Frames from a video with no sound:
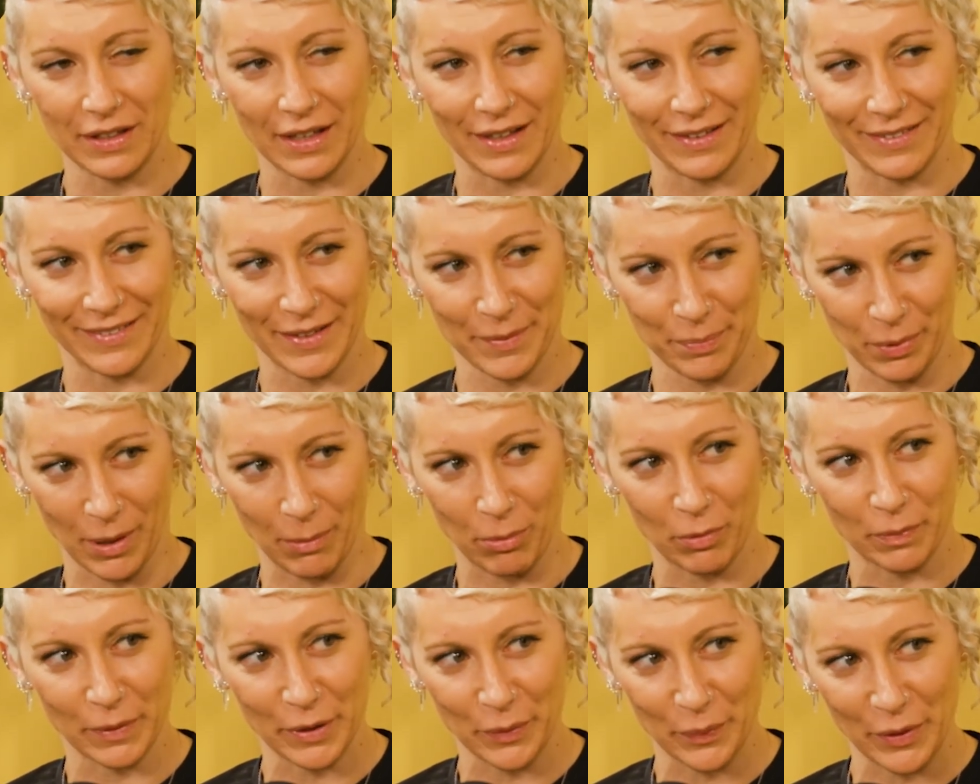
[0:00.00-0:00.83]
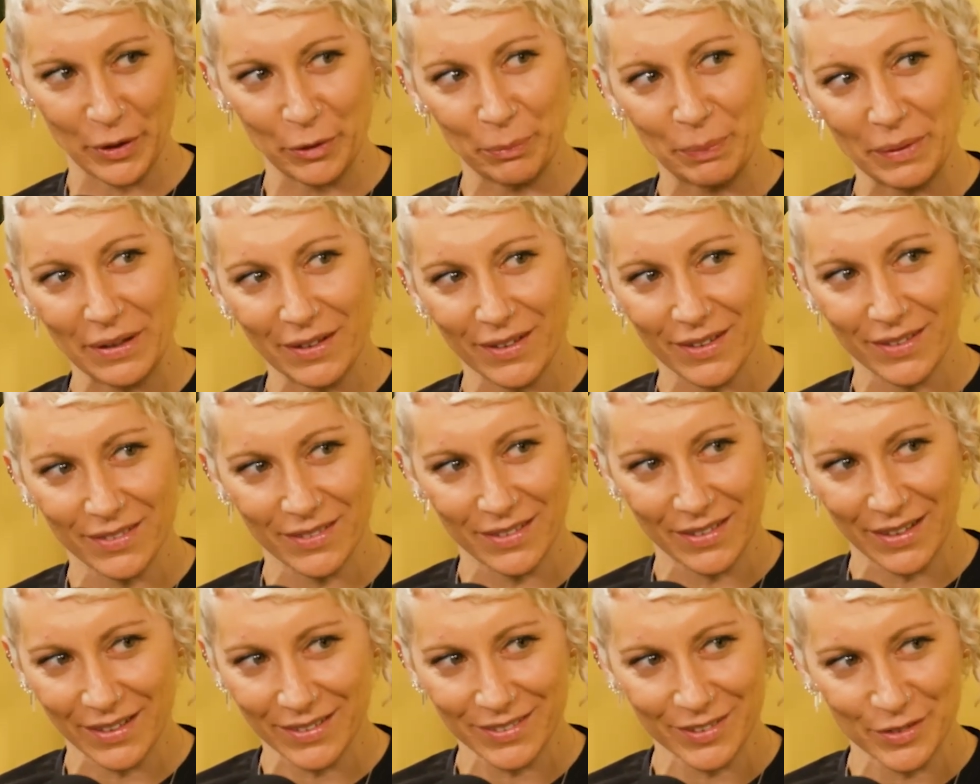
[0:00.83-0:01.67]
than they probably will be in
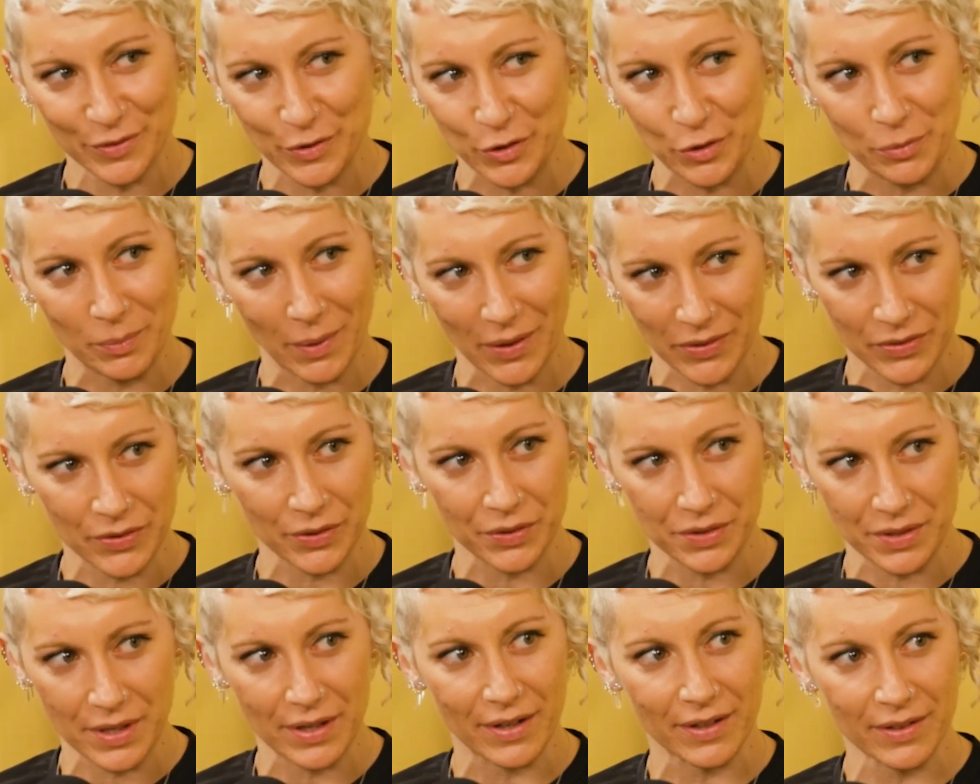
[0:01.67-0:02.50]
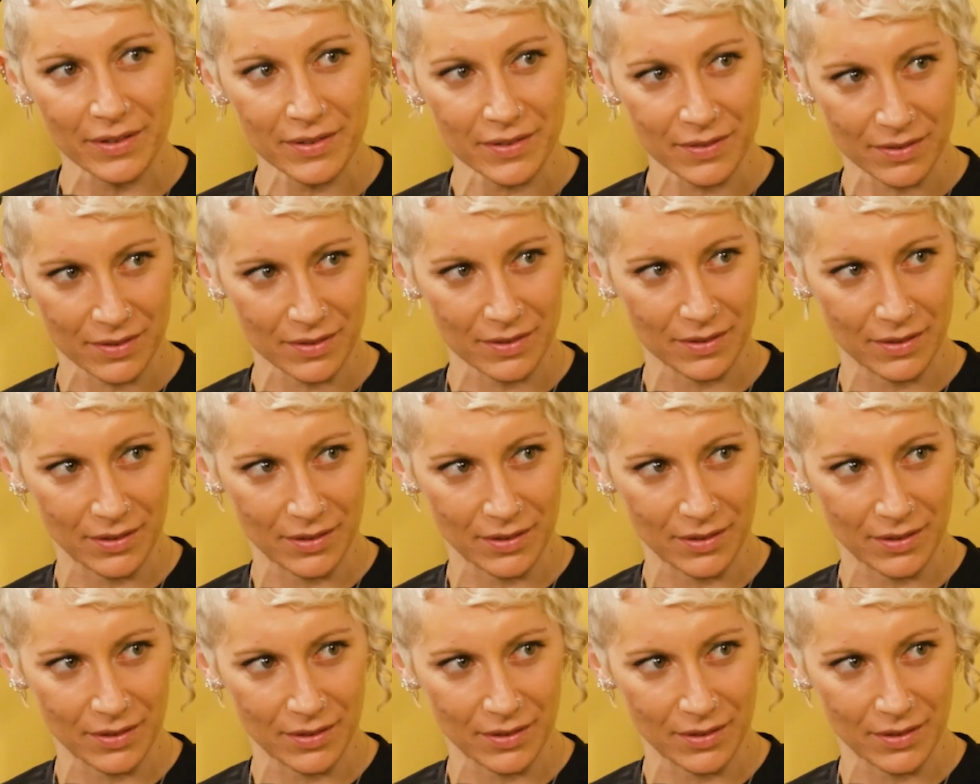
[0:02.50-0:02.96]
the next few months or years.